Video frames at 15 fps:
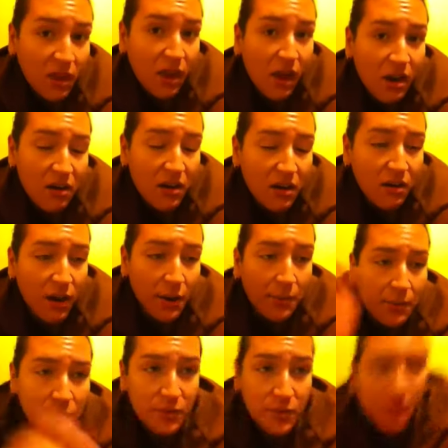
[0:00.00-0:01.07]
I don't know,
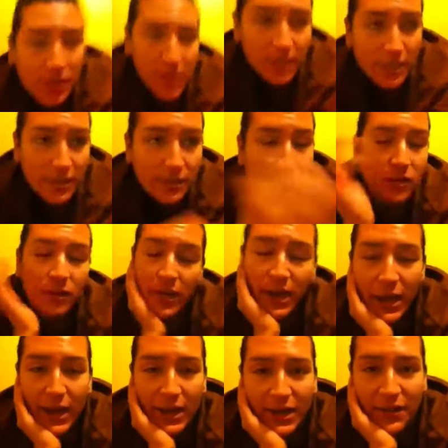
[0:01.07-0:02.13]
I'm this. So
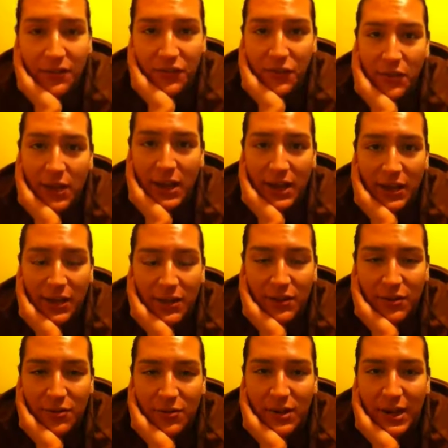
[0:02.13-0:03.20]
yeah, if you like
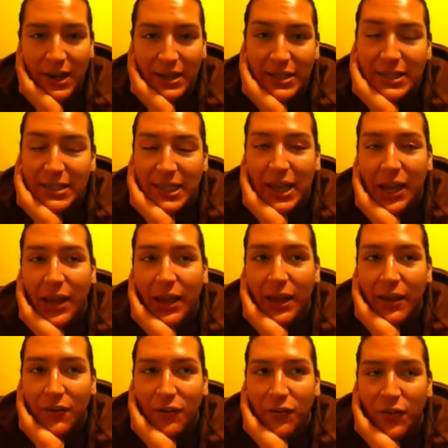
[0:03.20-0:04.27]
what I had to say,
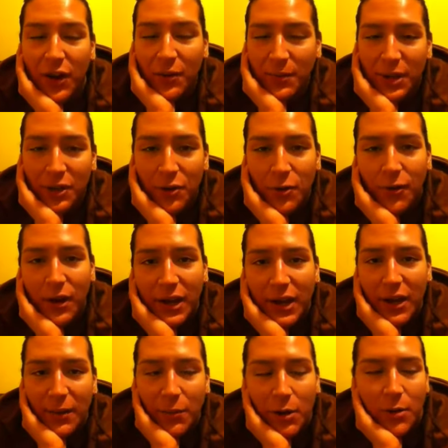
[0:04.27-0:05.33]
if you found me
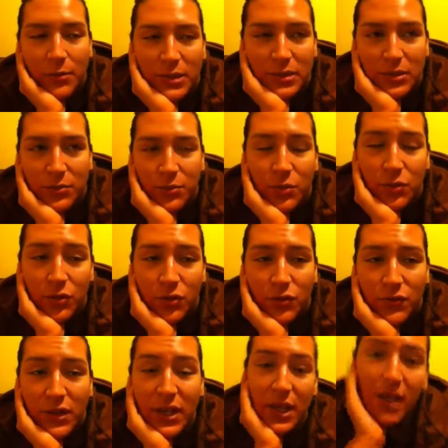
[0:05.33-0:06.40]
annoying, I promise to improve.